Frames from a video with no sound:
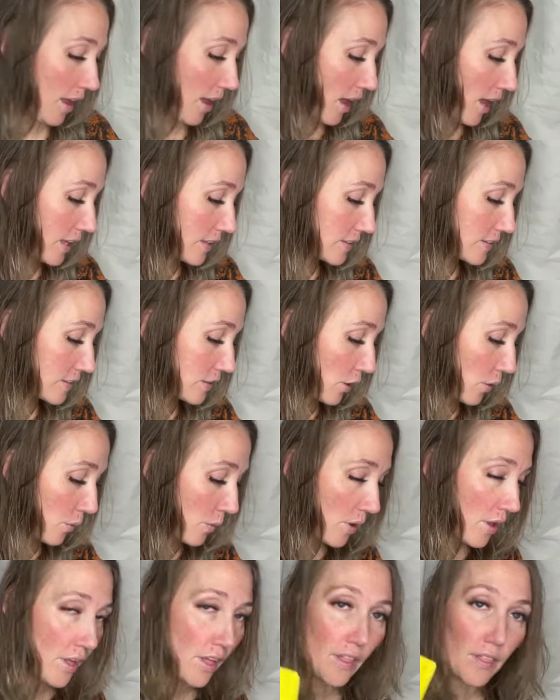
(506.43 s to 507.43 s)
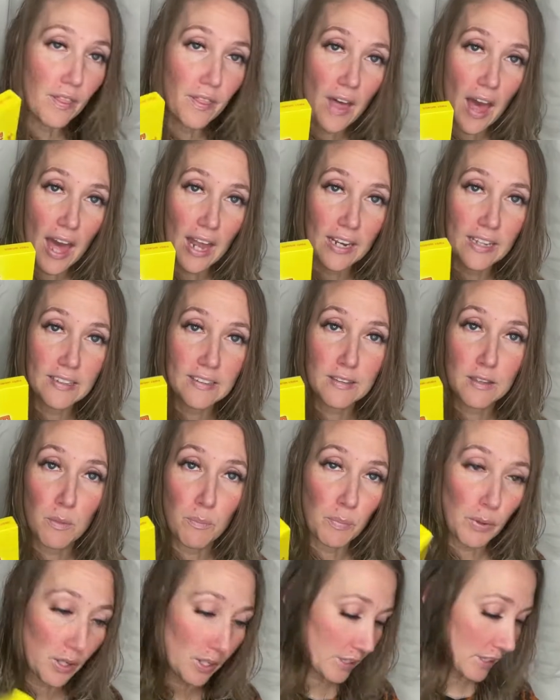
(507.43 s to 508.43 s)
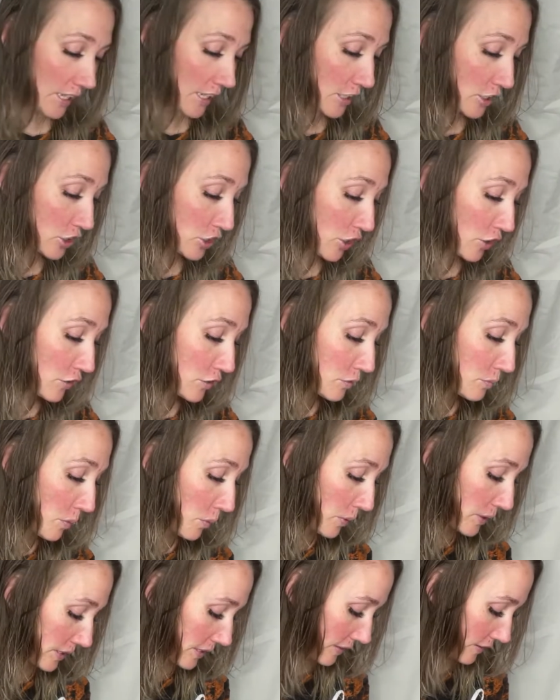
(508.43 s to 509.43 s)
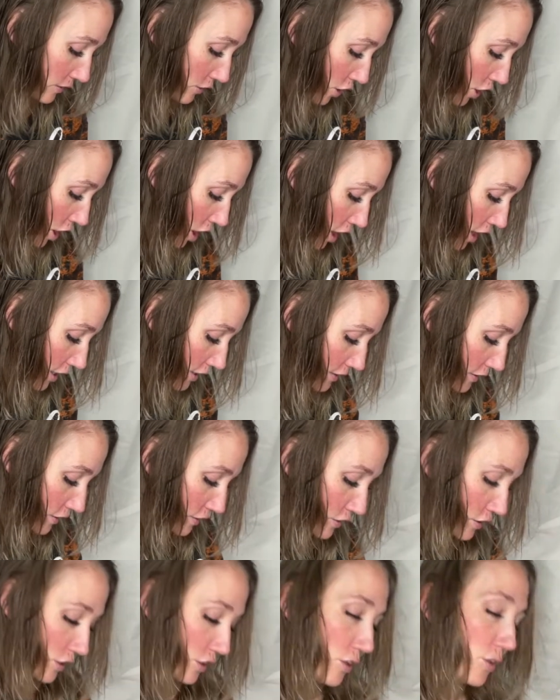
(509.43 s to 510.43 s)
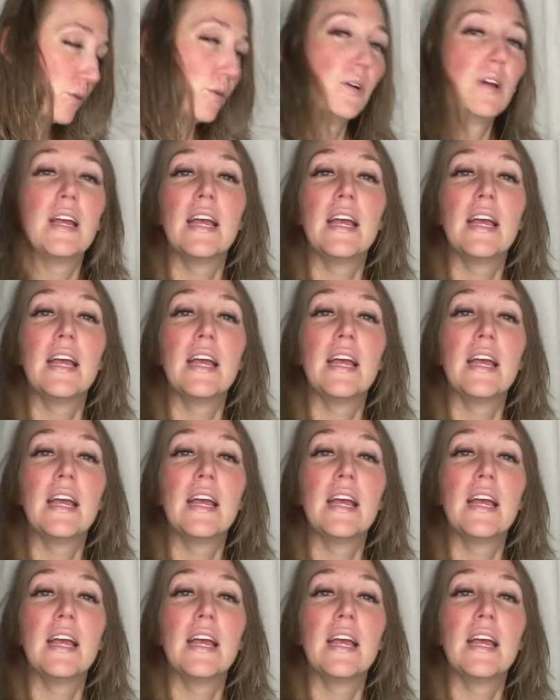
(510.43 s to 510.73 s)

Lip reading: And so that is the book that it shows, but what these cards do